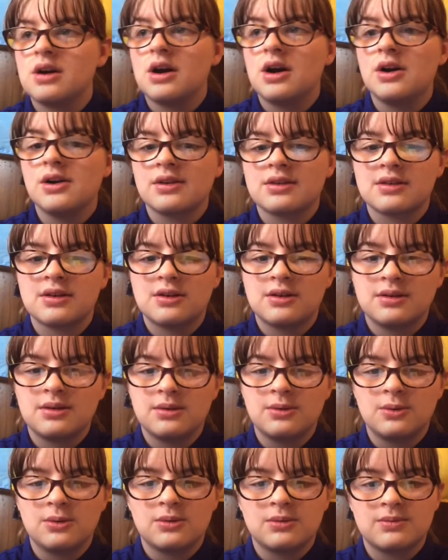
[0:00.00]

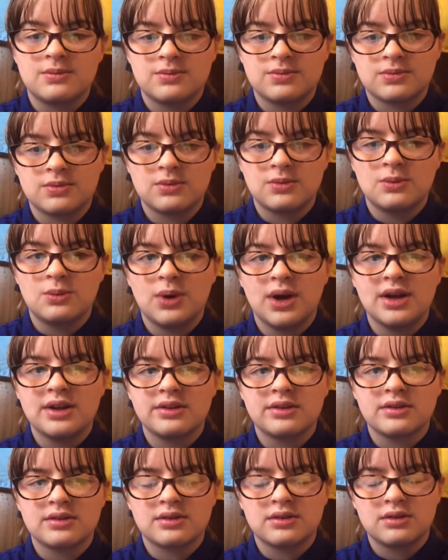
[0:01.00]
So
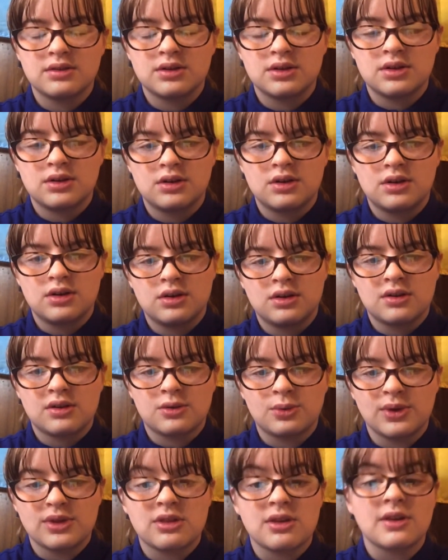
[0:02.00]
when
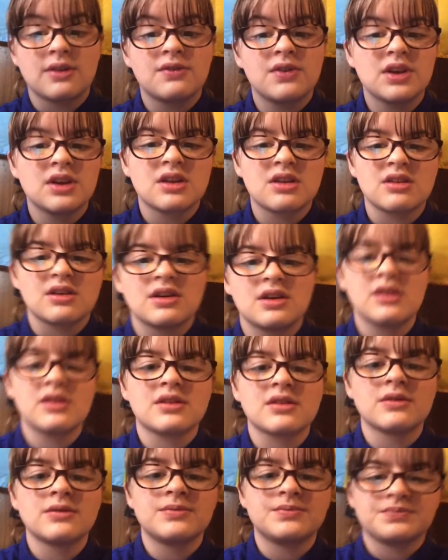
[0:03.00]
switching
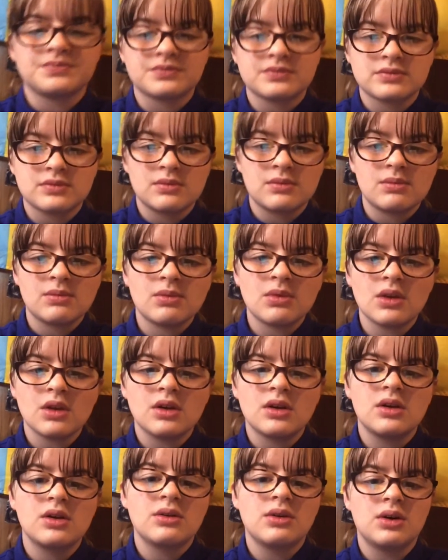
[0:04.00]
finishes,
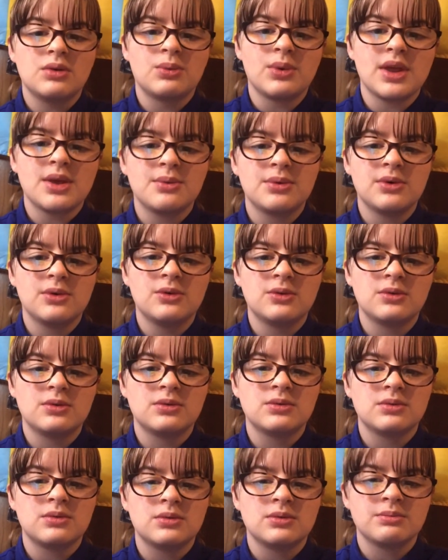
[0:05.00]
we
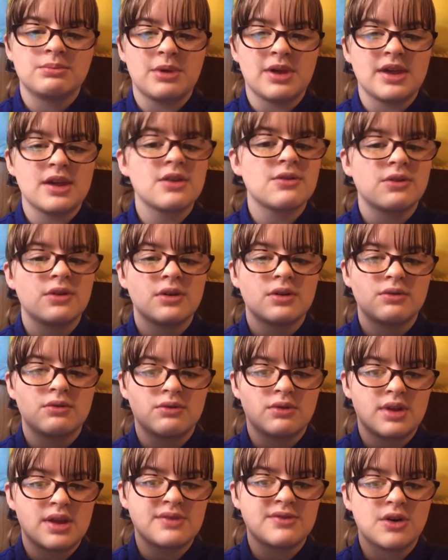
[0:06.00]
will be
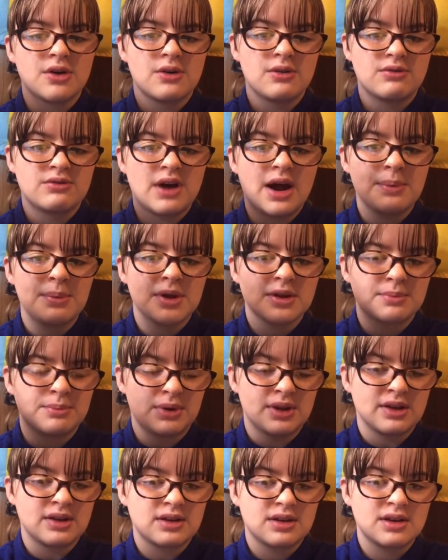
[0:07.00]
either rapid
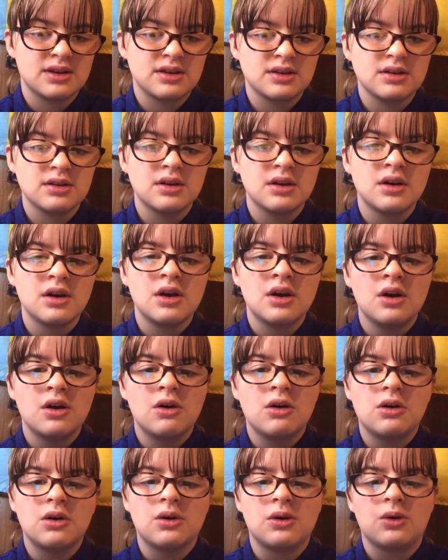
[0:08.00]
blinking
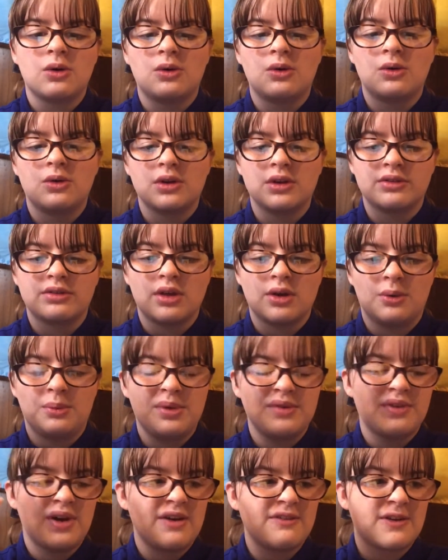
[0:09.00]
or it'll be
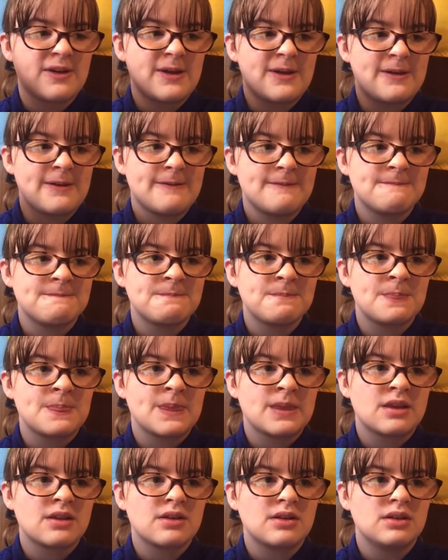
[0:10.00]
very
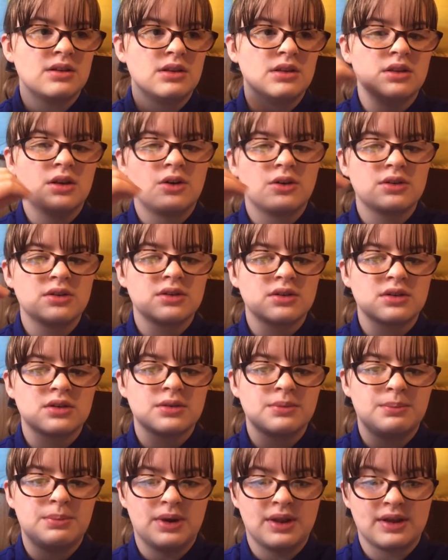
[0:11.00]
long
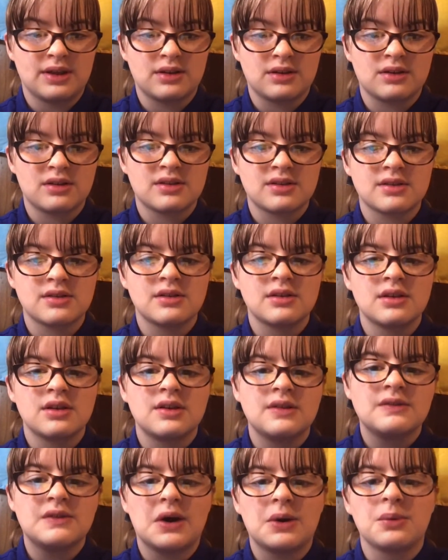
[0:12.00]
blinks
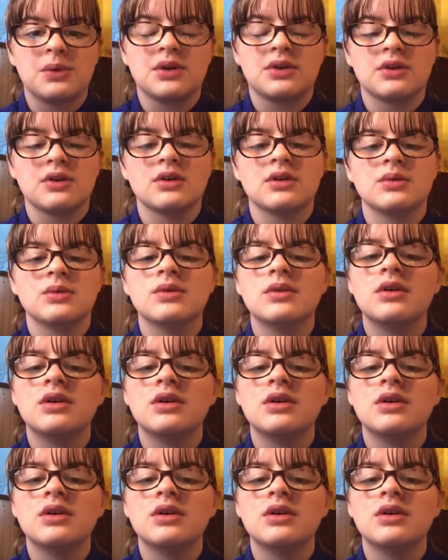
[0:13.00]
that we do,